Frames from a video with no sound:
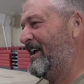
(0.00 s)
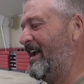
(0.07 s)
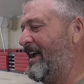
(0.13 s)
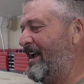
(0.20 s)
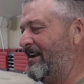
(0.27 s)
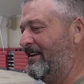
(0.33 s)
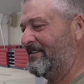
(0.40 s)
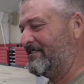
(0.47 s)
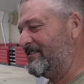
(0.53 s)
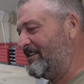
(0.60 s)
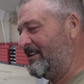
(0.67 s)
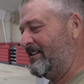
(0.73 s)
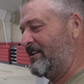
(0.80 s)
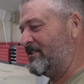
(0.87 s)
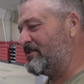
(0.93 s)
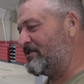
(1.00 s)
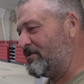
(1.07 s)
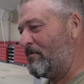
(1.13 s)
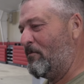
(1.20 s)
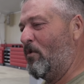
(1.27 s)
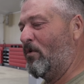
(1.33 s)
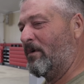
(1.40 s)
And this is a
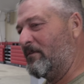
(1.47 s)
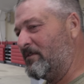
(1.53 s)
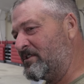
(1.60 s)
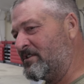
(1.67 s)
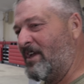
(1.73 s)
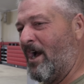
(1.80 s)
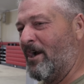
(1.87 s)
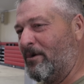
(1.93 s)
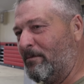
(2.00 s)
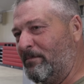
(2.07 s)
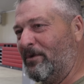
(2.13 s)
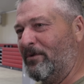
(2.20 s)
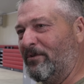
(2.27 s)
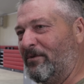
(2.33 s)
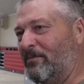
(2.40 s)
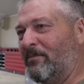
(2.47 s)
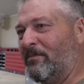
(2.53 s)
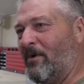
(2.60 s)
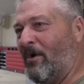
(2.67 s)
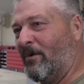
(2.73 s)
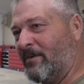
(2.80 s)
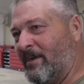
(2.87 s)
more of a stock we're building
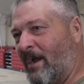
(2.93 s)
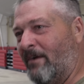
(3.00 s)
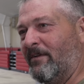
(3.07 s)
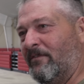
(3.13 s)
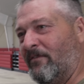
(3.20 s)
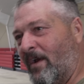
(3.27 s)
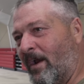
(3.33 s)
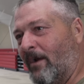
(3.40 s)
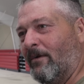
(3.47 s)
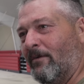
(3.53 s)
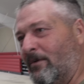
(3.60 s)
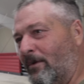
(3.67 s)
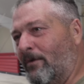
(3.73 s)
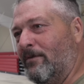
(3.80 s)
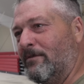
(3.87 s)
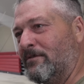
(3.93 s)
our county fair, dude.